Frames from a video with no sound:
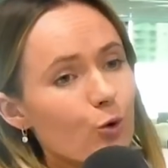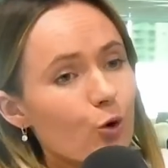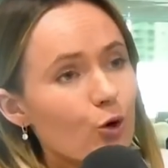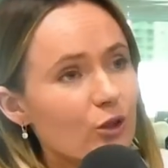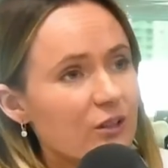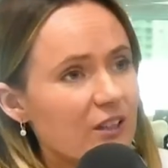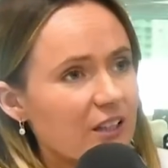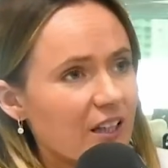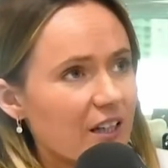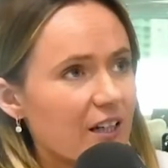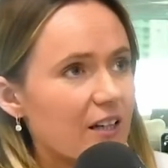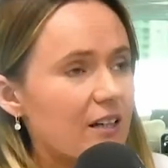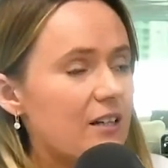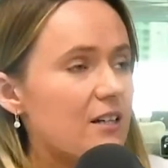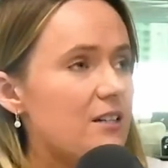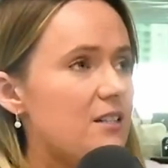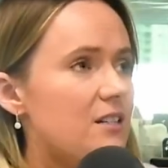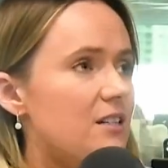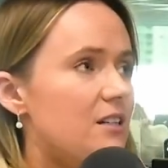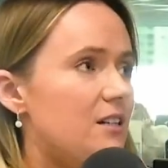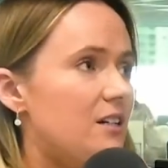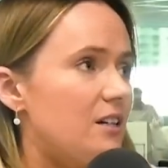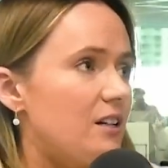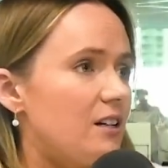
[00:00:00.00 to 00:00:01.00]
broadly,
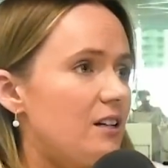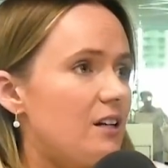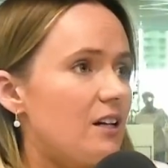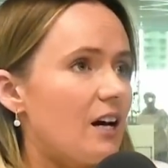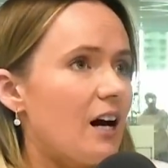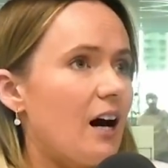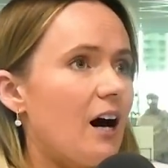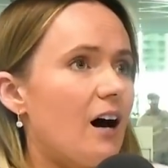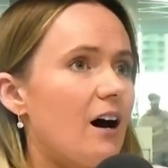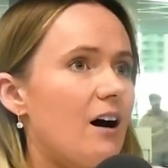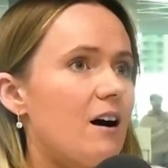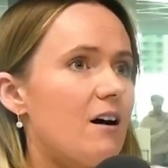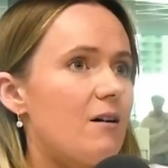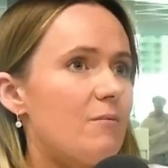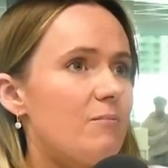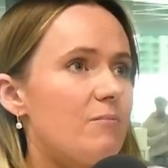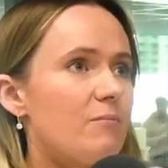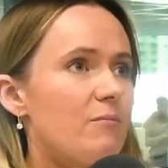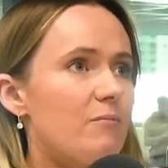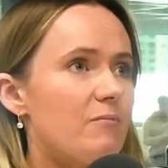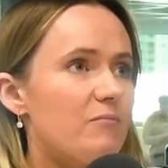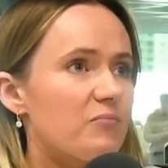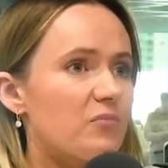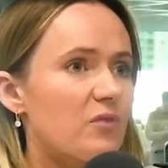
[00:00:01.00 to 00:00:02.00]

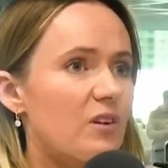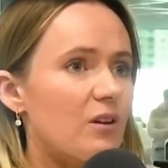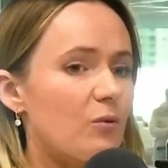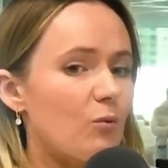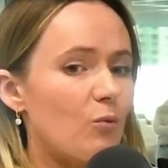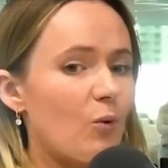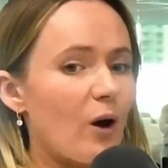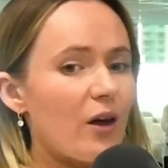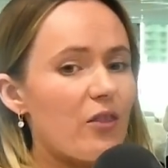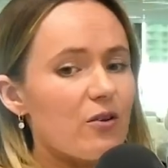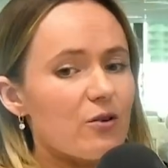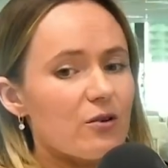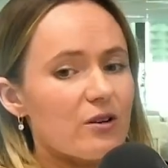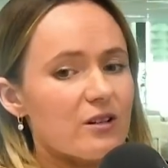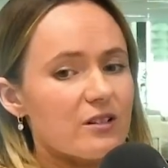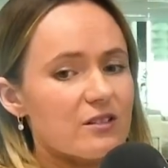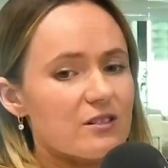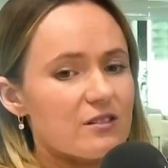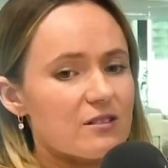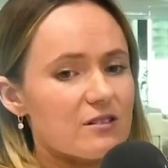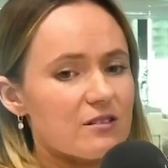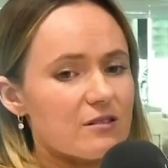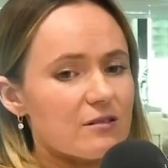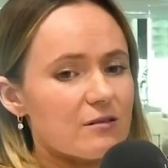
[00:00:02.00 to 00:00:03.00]
whether
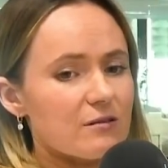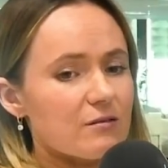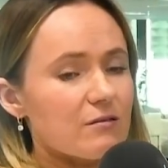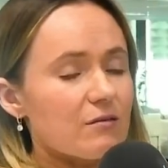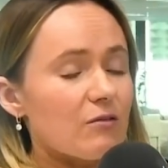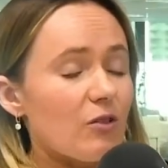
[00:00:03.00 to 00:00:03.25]
it's